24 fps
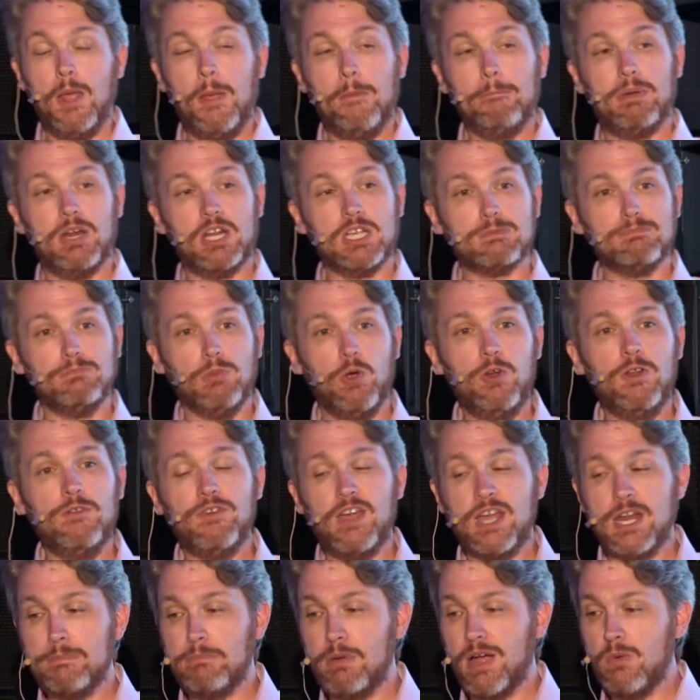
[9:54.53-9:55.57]
but is
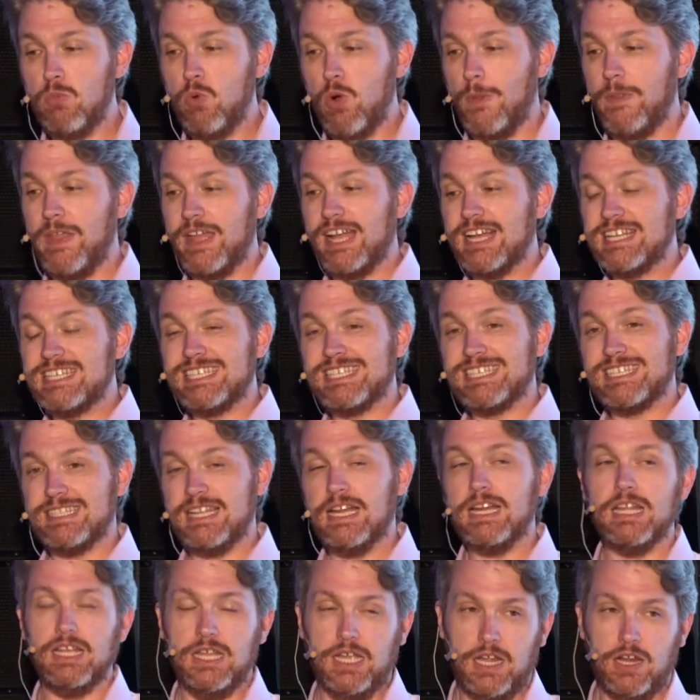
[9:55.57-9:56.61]
motivated by what they are
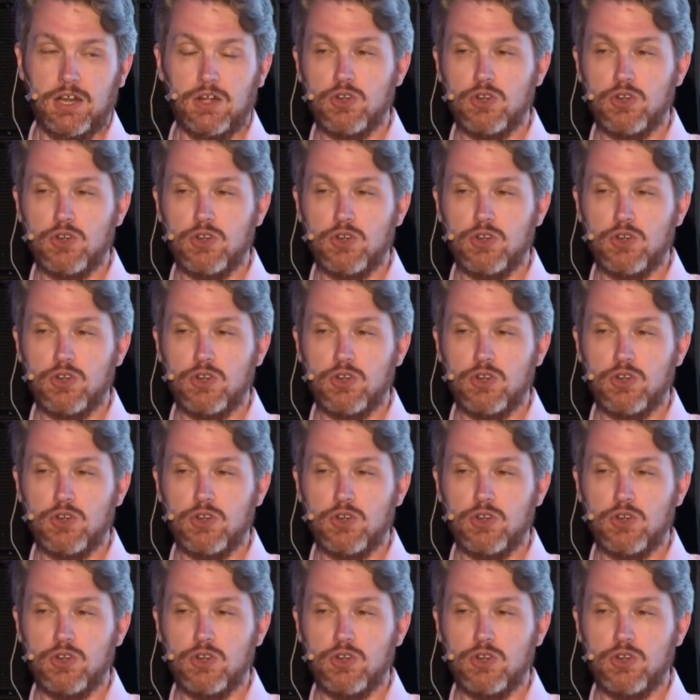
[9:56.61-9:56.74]
studying,